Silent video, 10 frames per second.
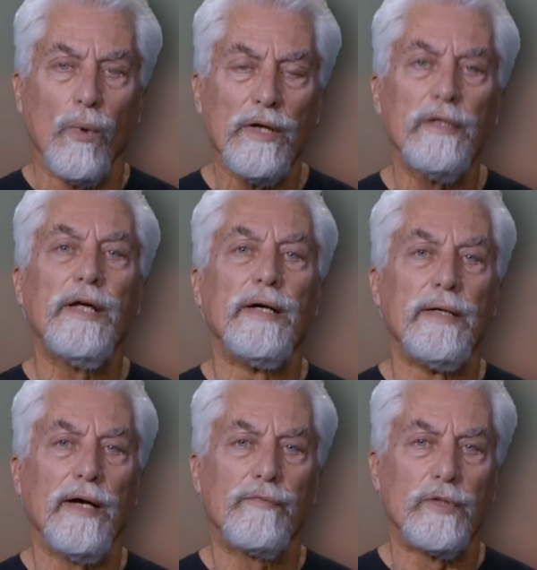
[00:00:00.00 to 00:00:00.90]
one
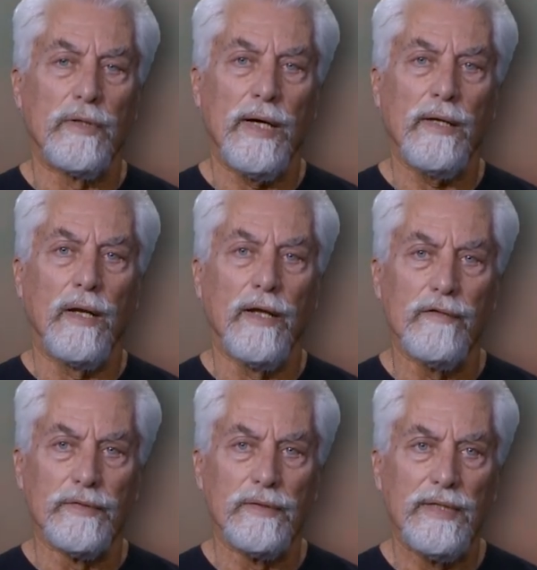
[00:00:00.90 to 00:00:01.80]
day after
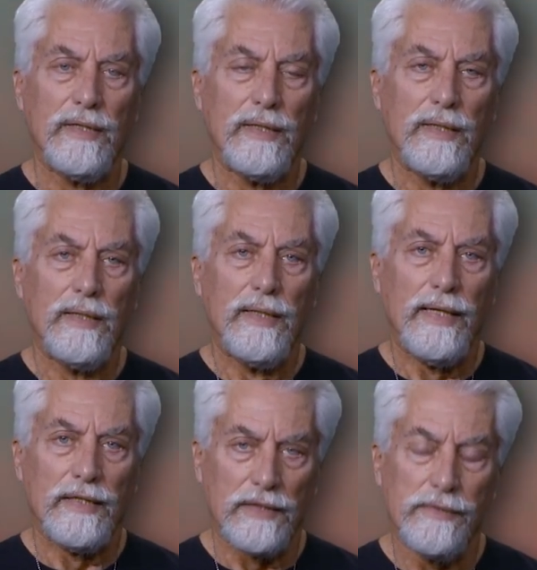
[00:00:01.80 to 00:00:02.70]
9/11
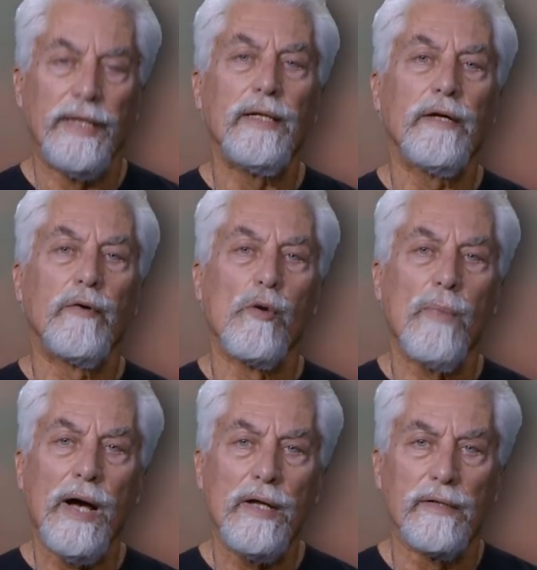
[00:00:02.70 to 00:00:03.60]
as a daily
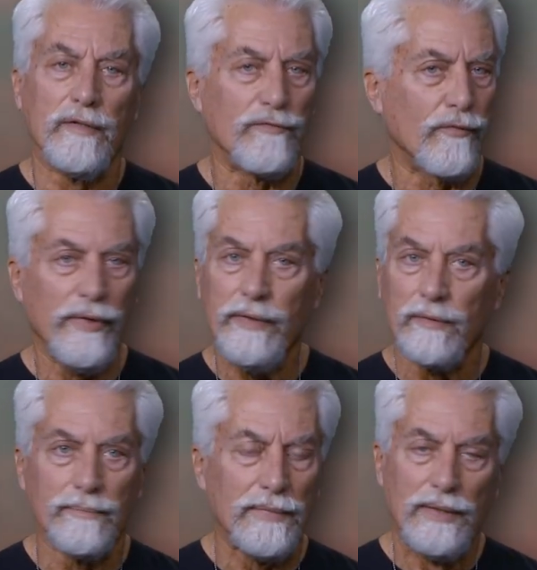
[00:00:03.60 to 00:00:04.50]
reminder that
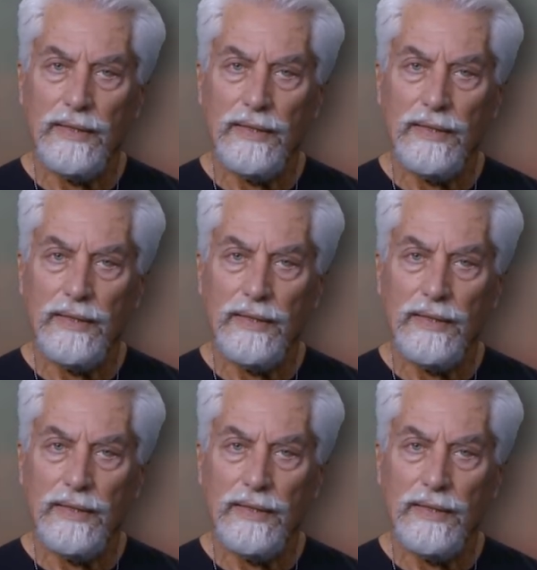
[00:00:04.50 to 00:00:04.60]
freedom